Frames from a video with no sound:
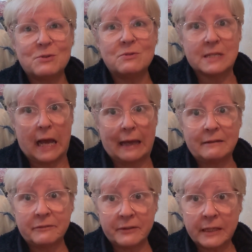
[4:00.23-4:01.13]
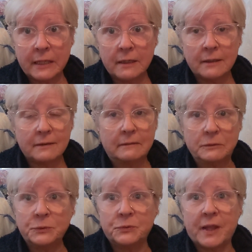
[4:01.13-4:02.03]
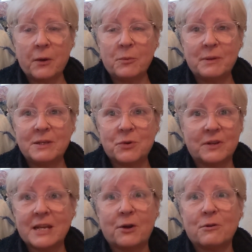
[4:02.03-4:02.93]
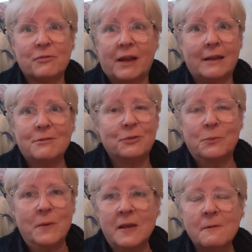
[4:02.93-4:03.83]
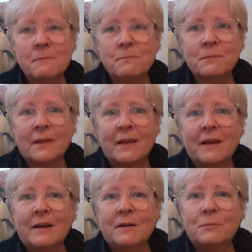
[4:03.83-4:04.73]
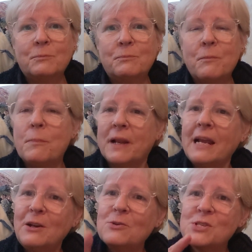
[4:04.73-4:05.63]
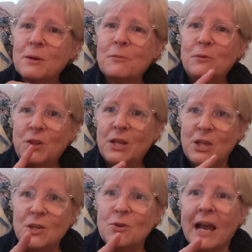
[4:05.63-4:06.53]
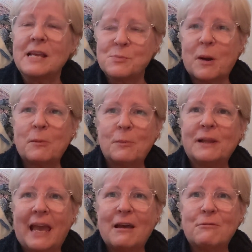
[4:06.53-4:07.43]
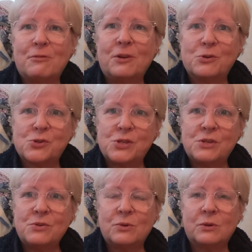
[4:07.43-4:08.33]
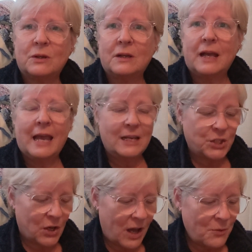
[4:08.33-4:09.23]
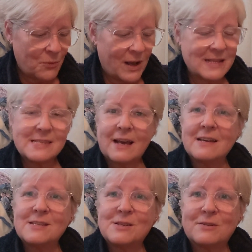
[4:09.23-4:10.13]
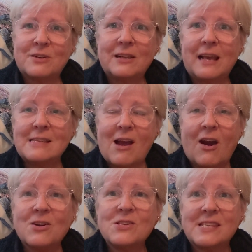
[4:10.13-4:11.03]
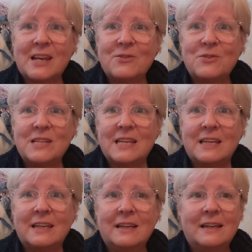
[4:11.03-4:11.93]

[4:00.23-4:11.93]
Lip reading: do, diving. Oof, that would be terrifying for me. But I know some of you, that you guys probably have fears too. And God wants us to realize our safety